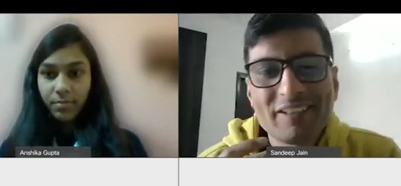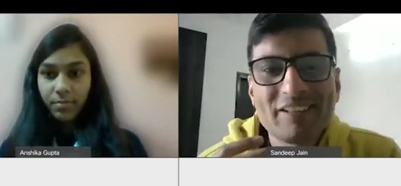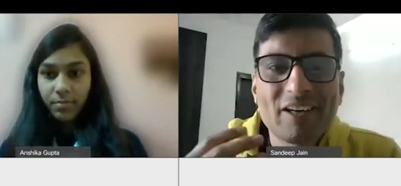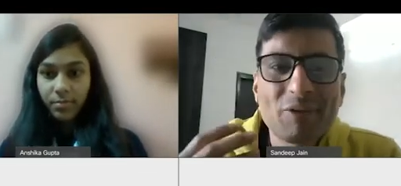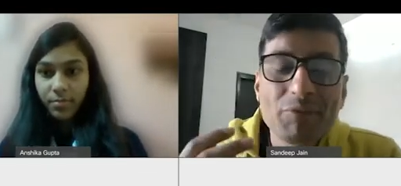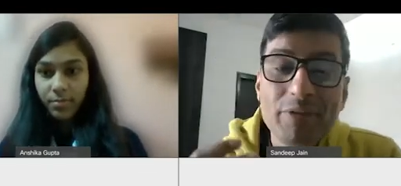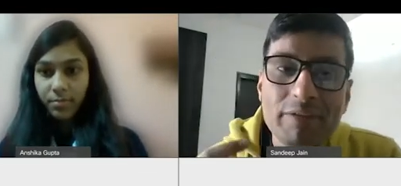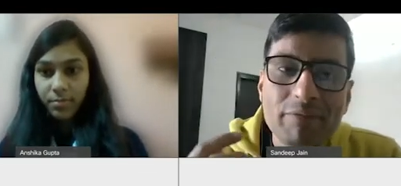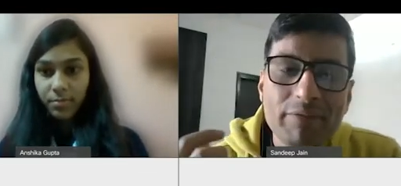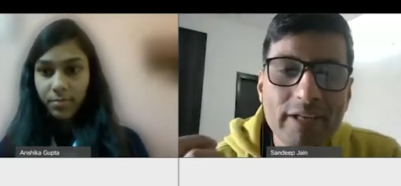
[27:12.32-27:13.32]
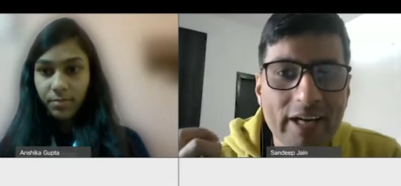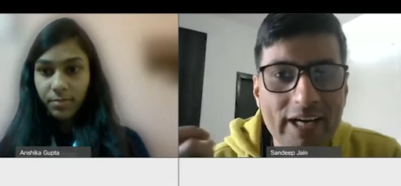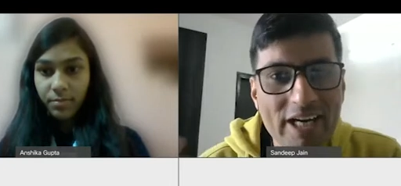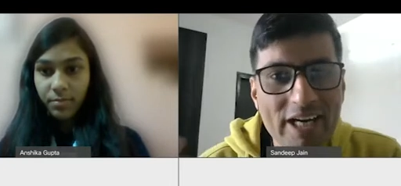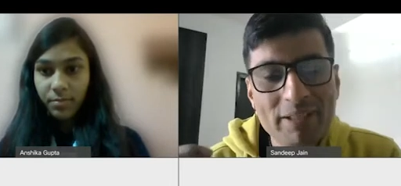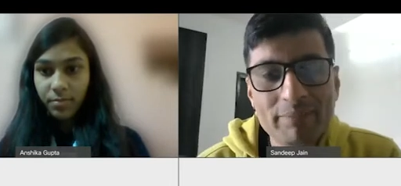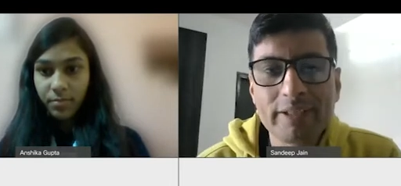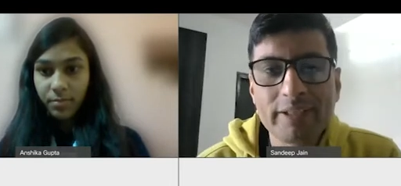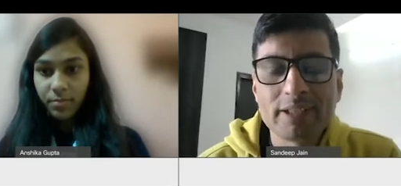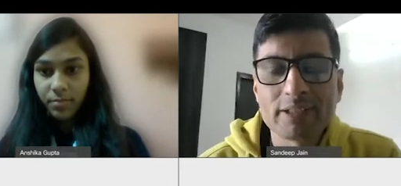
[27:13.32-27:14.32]
Speaker 1: uh, we we had many
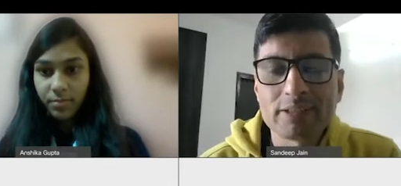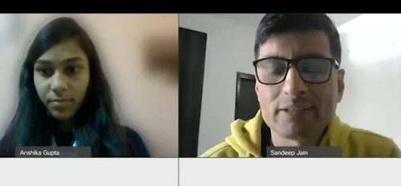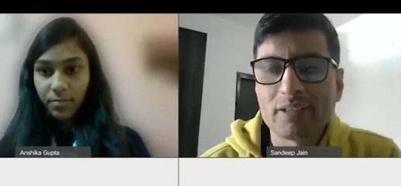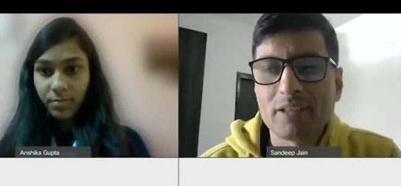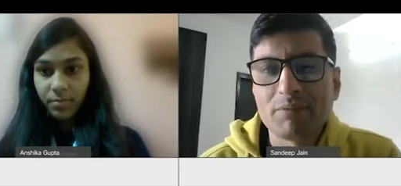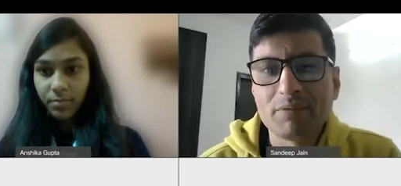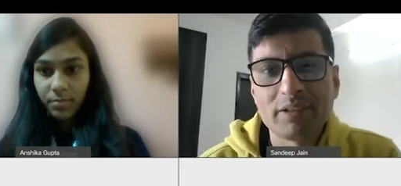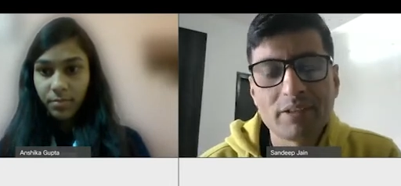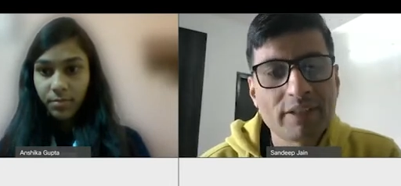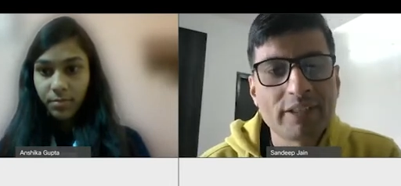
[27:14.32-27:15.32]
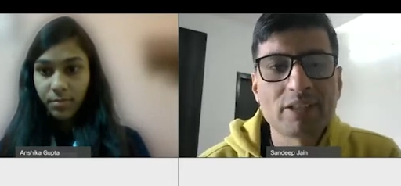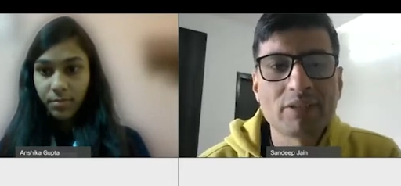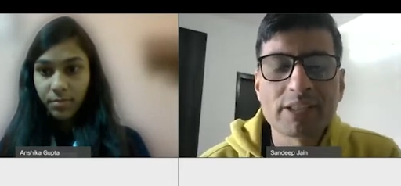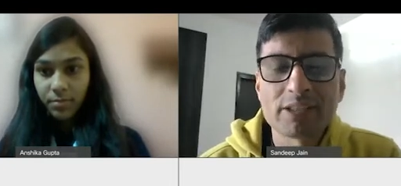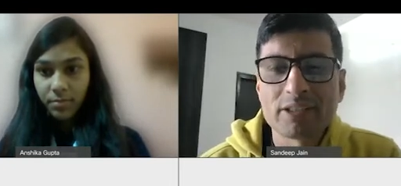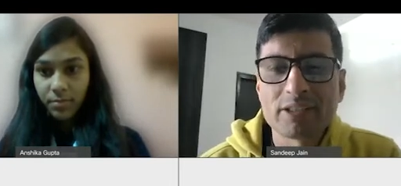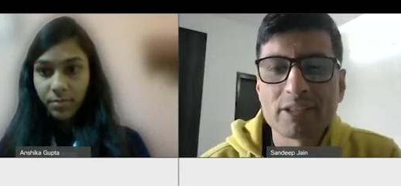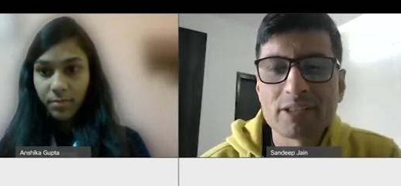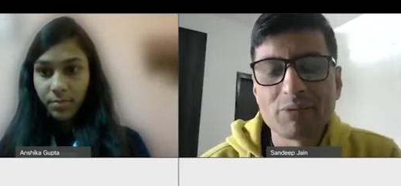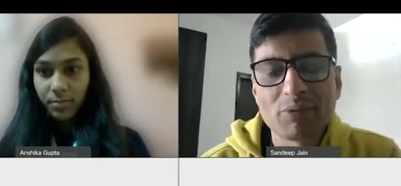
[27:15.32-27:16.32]
meetings uh, with different
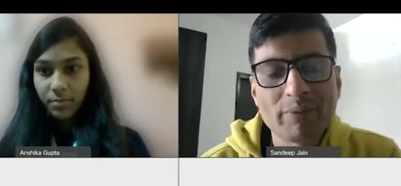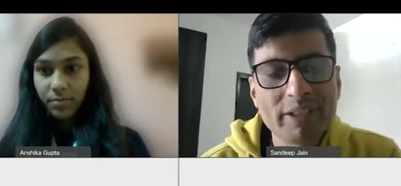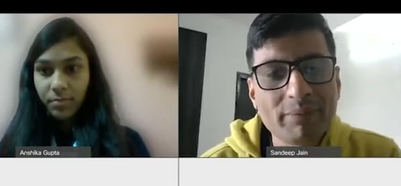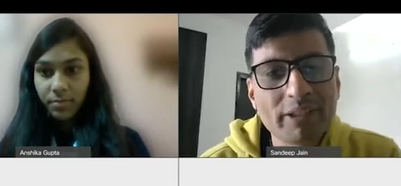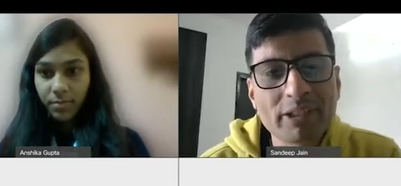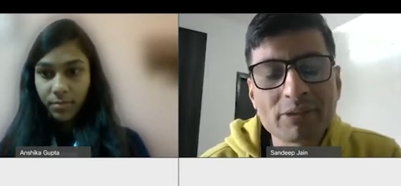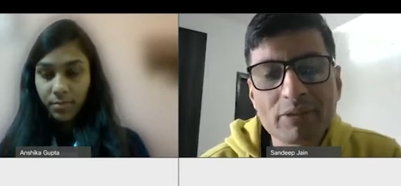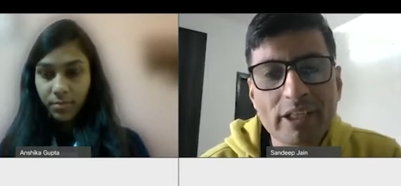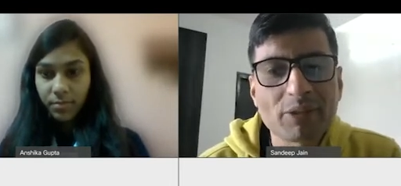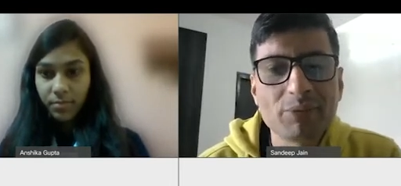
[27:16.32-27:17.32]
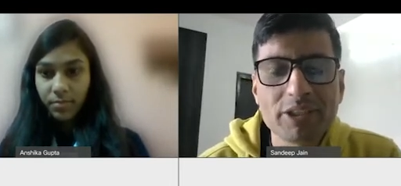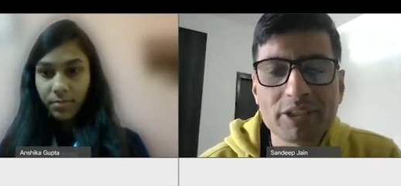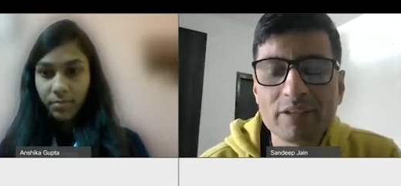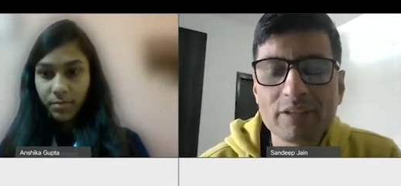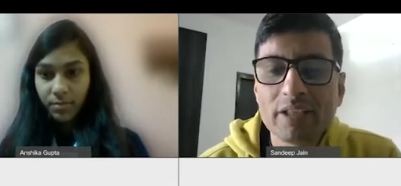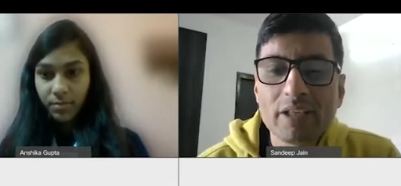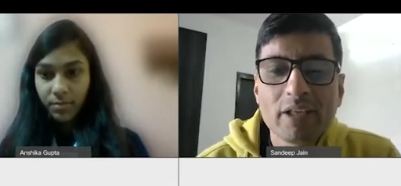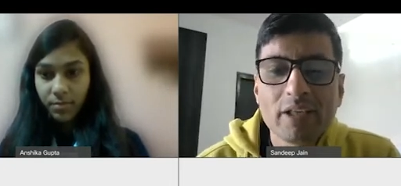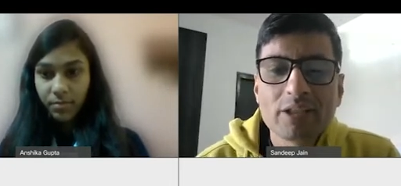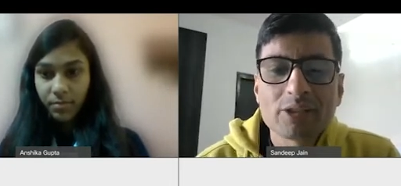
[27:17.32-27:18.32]
investors. There were many meetings for acquisition.
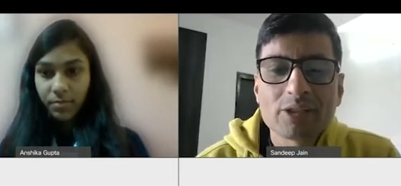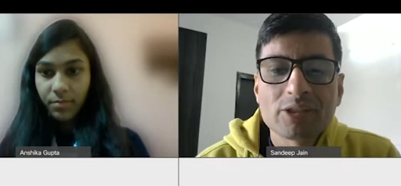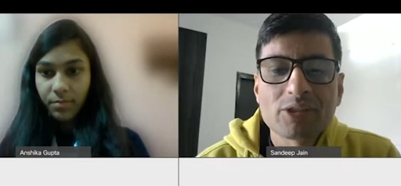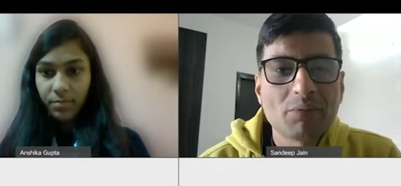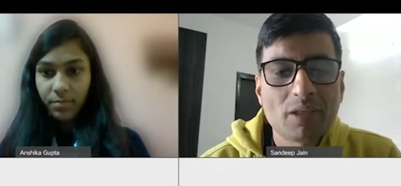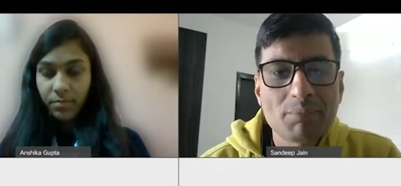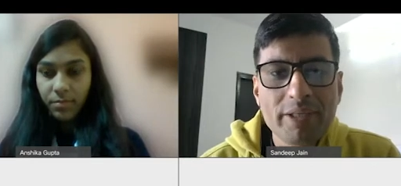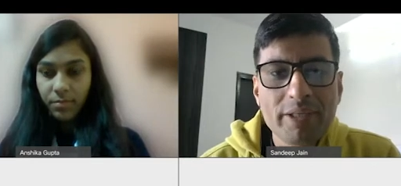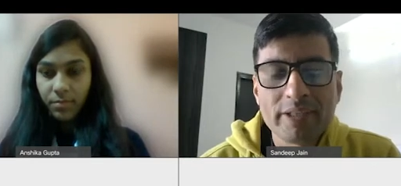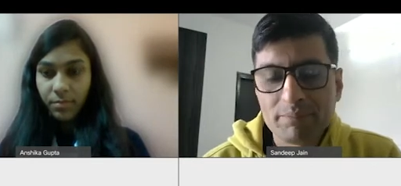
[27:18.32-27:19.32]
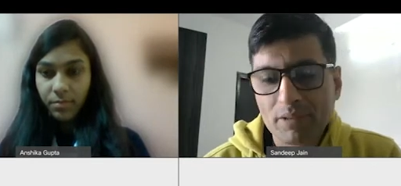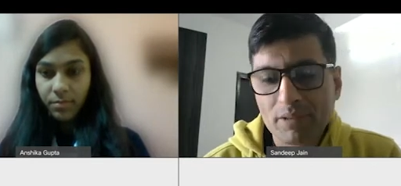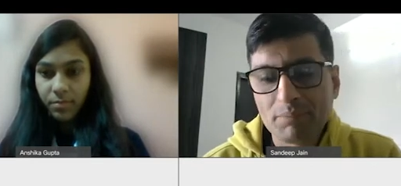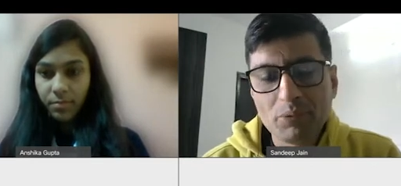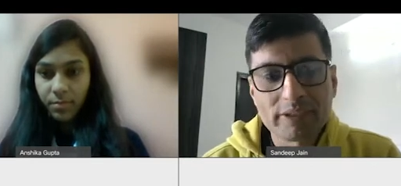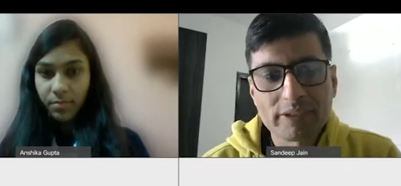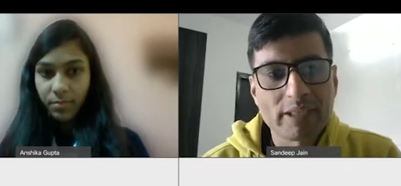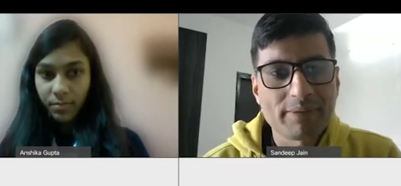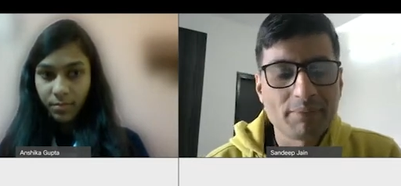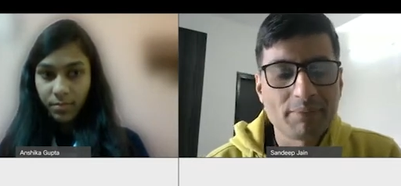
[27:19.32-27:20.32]
So uh, being a
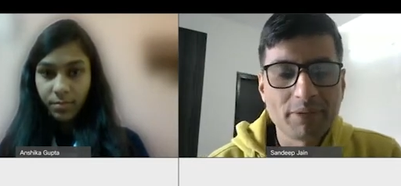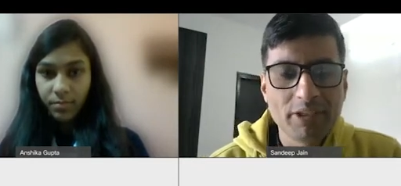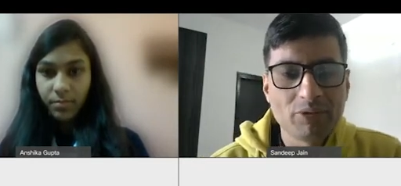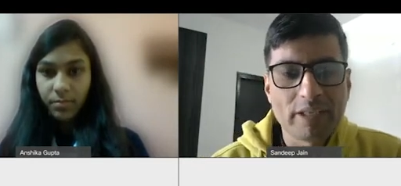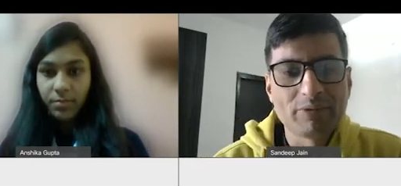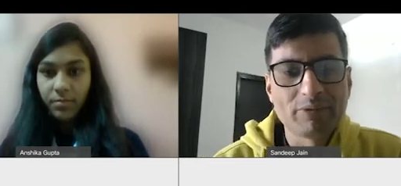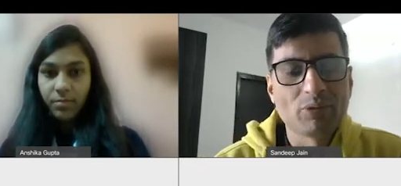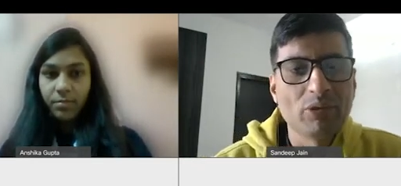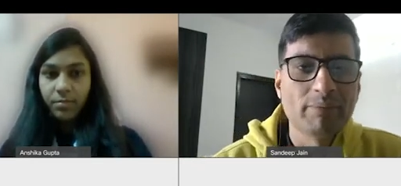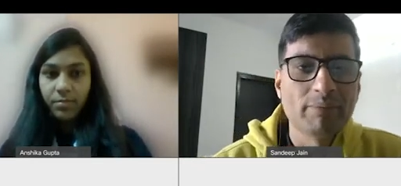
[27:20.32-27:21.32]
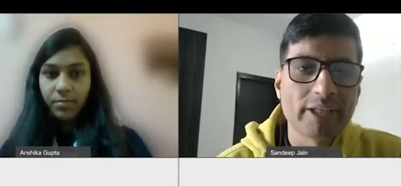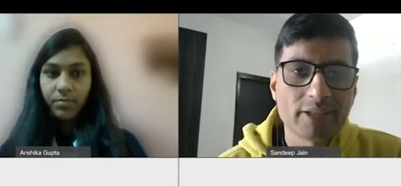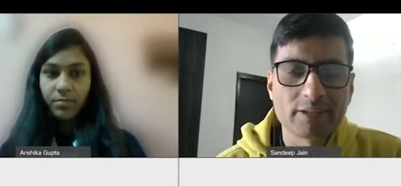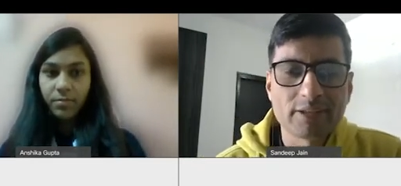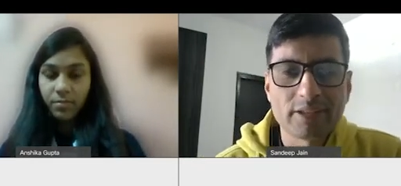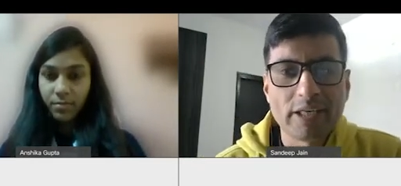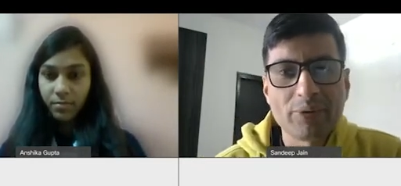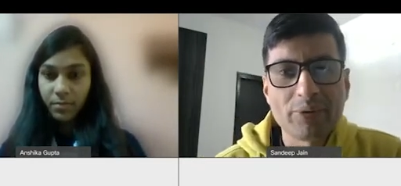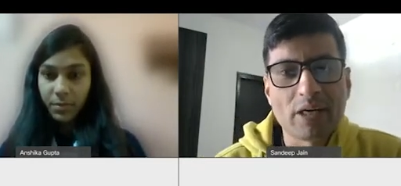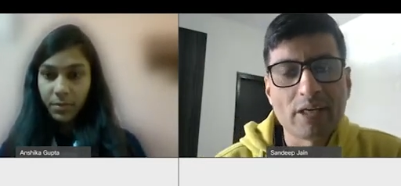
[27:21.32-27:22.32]
bootstrap company, you have your own limitations that
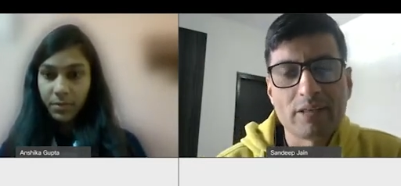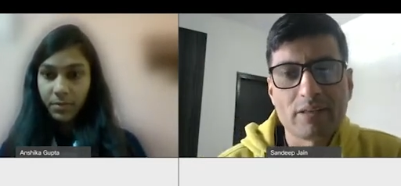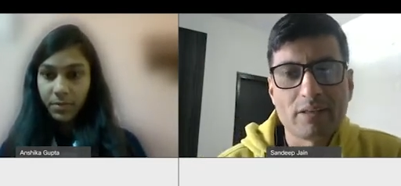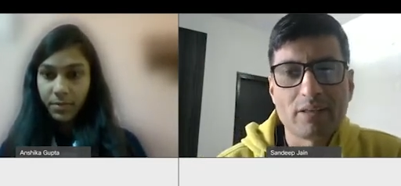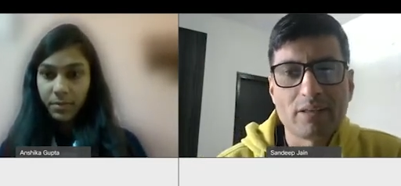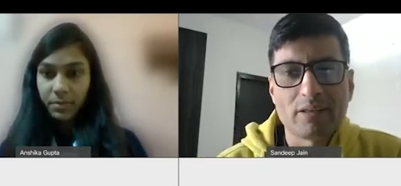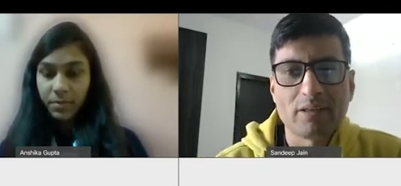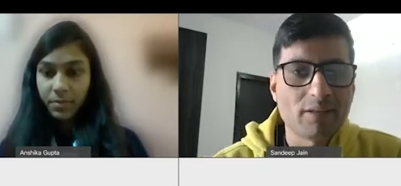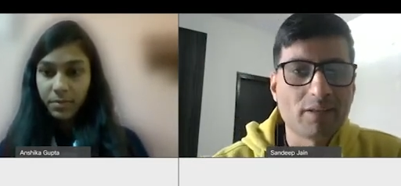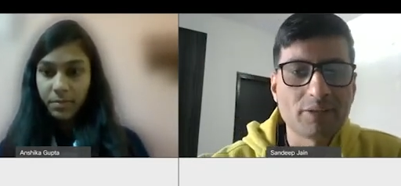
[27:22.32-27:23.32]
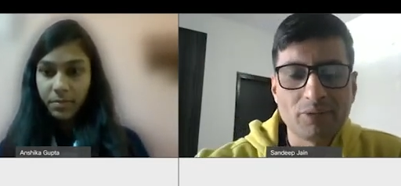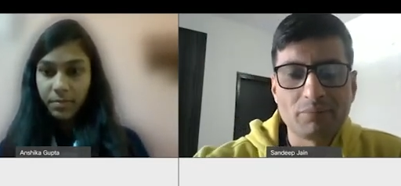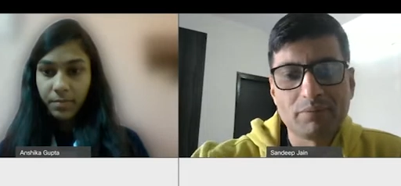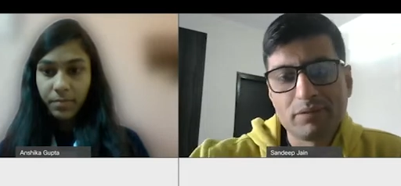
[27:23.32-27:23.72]
you can't uh, uh, you know